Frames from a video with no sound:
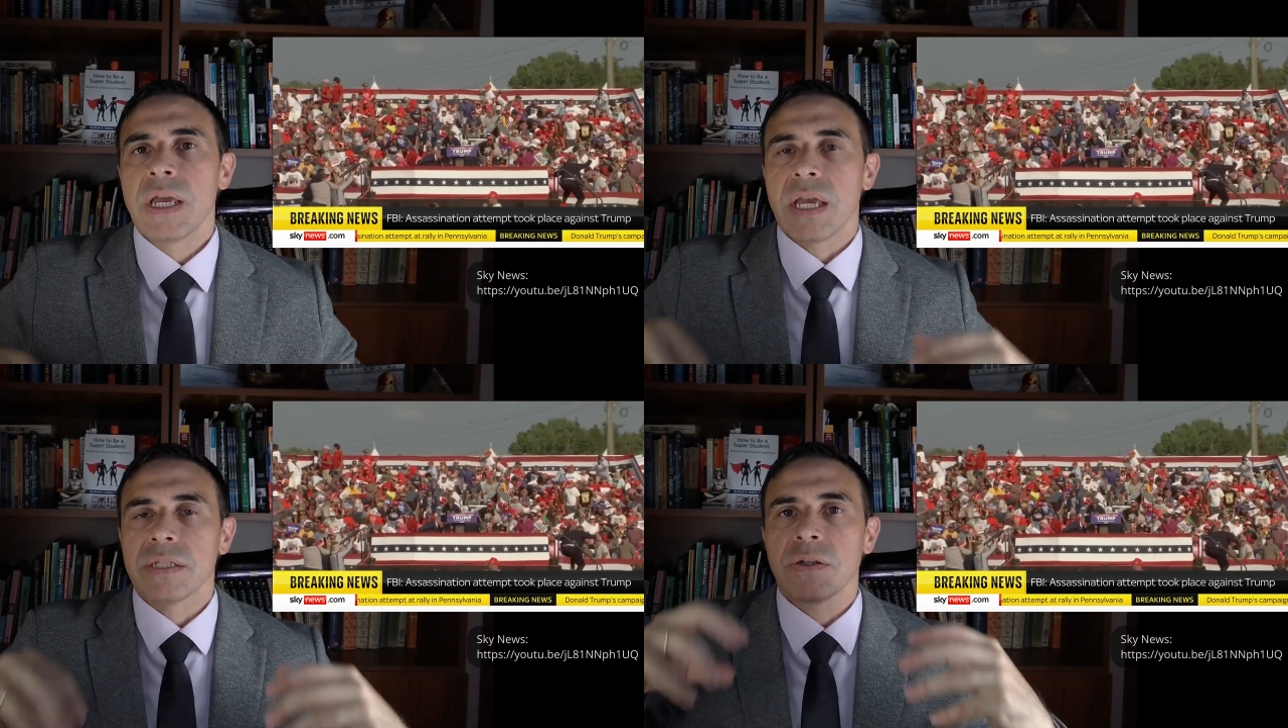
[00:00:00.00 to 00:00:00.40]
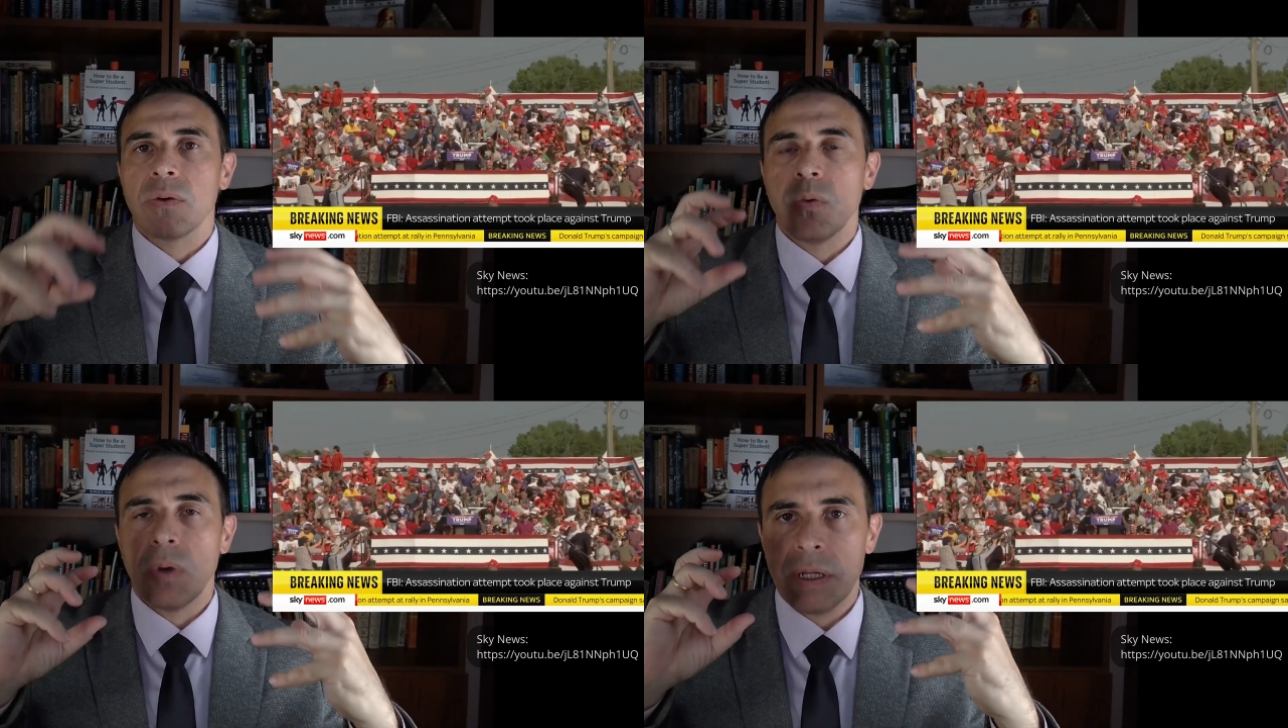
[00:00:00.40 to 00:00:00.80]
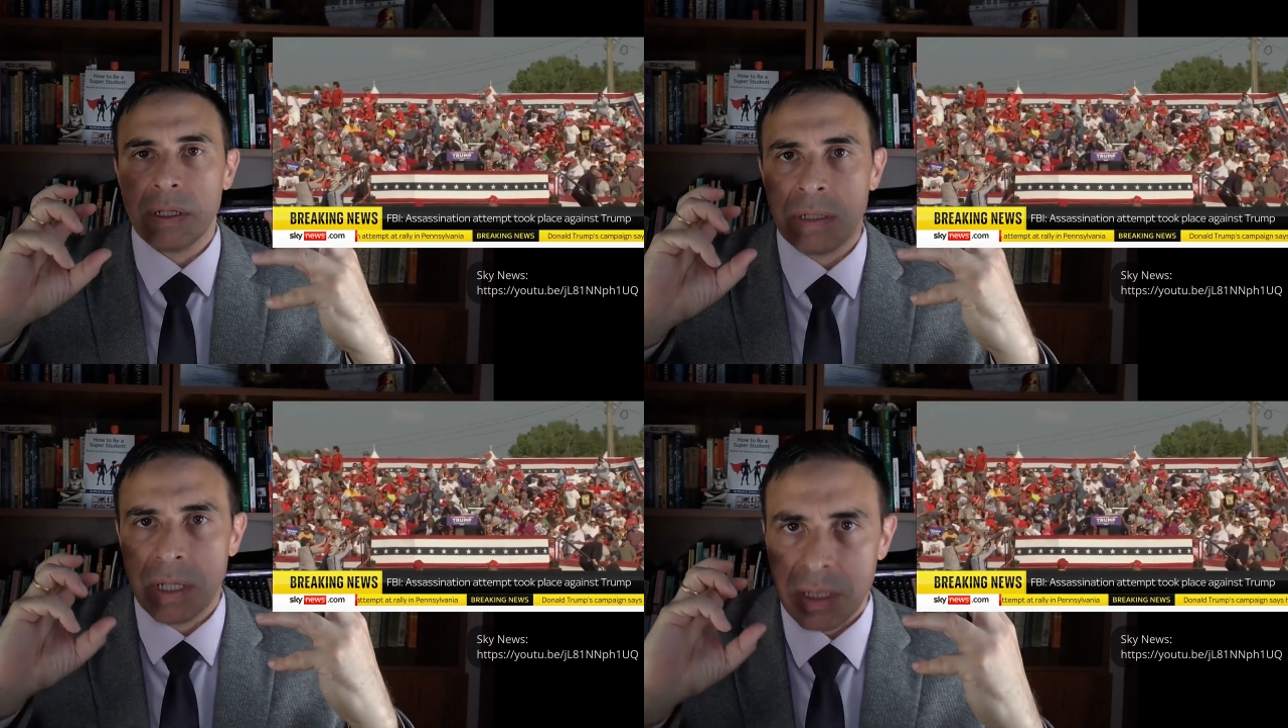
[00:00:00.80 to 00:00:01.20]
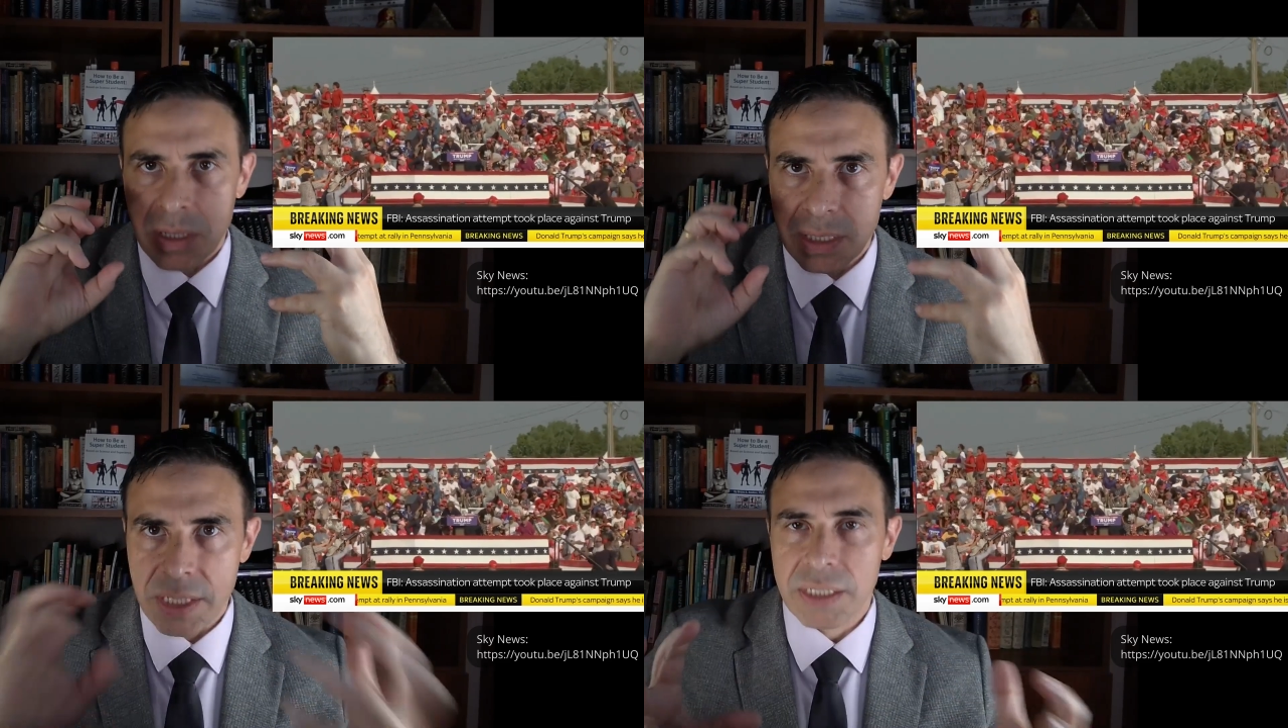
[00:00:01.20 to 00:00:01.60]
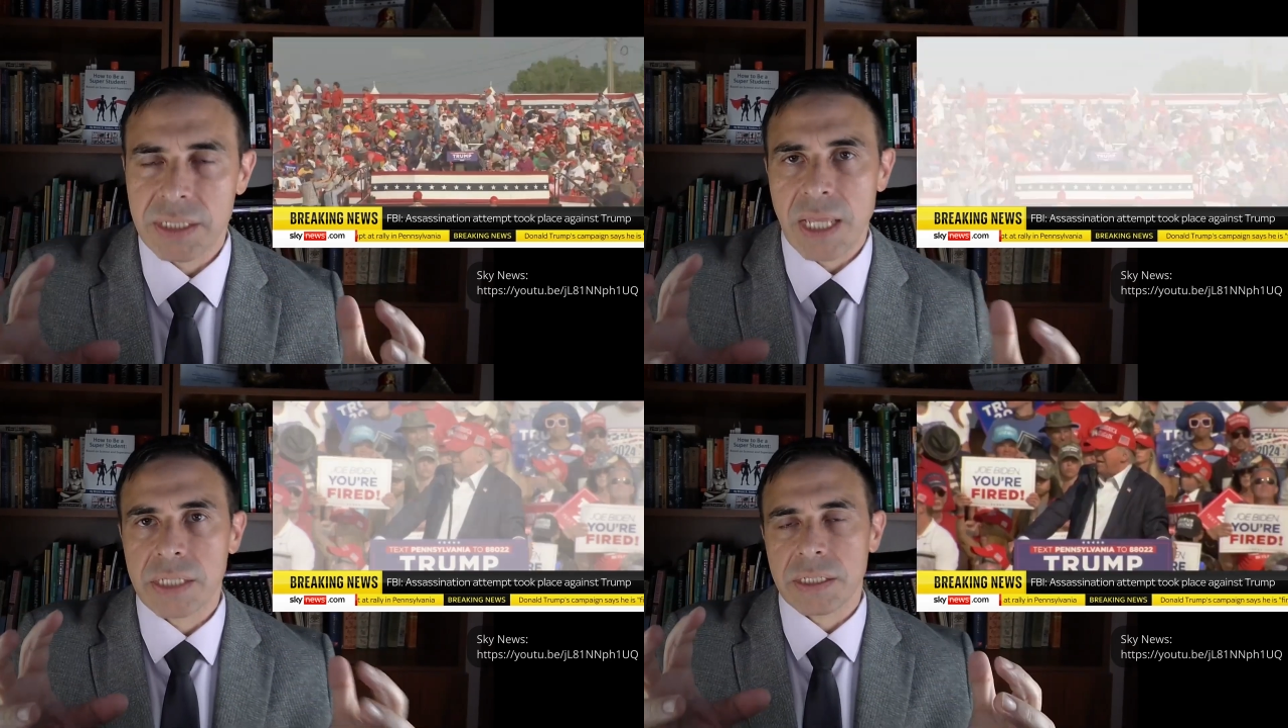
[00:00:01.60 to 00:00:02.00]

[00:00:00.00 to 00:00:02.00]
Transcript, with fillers: And so when the assassination